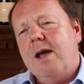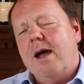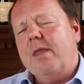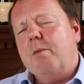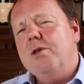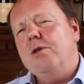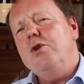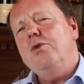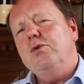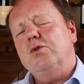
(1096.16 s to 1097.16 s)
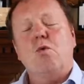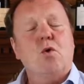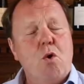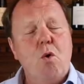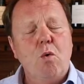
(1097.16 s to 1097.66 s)
And they were used or
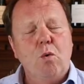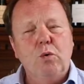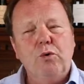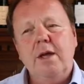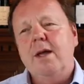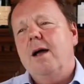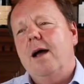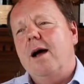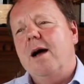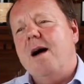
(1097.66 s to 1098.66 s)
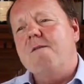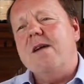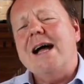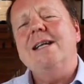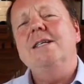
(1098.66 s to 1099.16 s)
called a
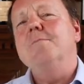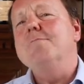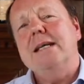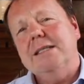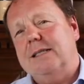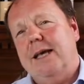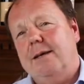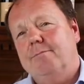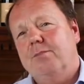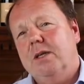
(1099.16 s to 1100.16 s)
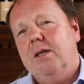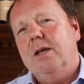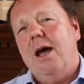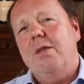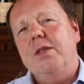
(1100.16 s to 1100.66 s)
vin de médecin.
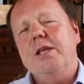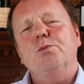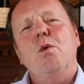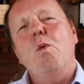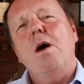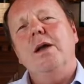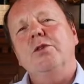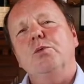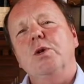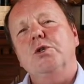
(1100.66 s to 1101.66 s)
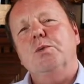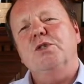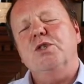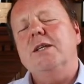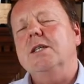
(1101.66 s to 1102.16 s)
And these were wines which were
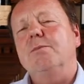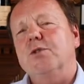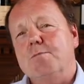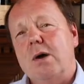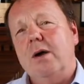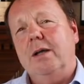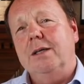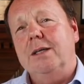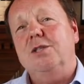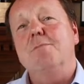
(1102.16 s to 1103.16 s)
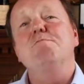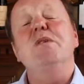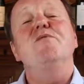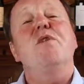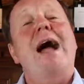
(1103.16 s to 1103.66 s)
sent up to Burgundy to
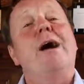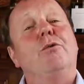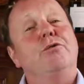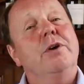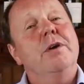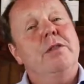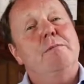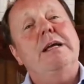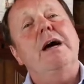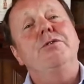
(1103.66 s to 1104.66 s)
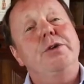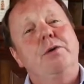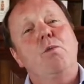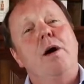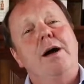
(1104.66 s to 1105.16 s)
beef out the
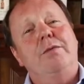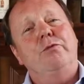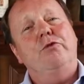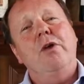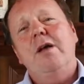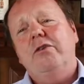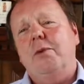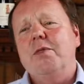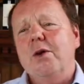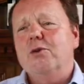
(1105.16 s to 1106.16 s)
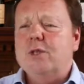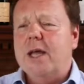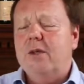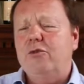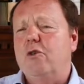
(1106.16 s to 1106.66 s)
Burgundian wines. So in those
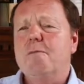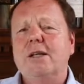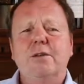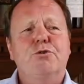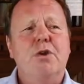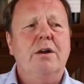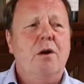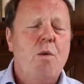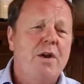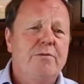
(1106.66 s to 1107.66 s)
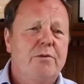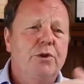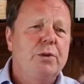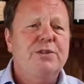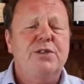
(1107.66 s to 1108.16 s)
days, you might have drunk a wonderful
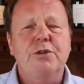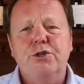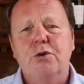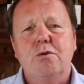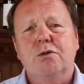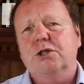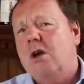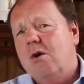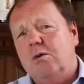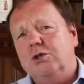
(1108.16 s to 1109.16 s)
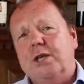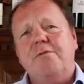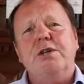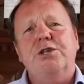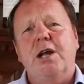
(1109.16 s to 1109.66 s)
Nuits Saint-Georges or
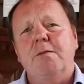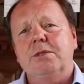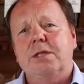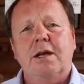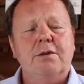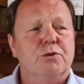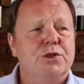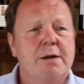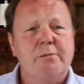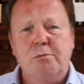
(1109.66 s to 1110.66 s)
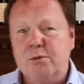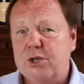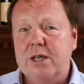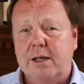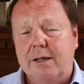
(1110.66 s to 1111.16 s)
Gevrey-Chambertin or
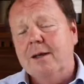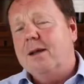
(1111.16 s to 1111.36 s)
Chambord-Musigny.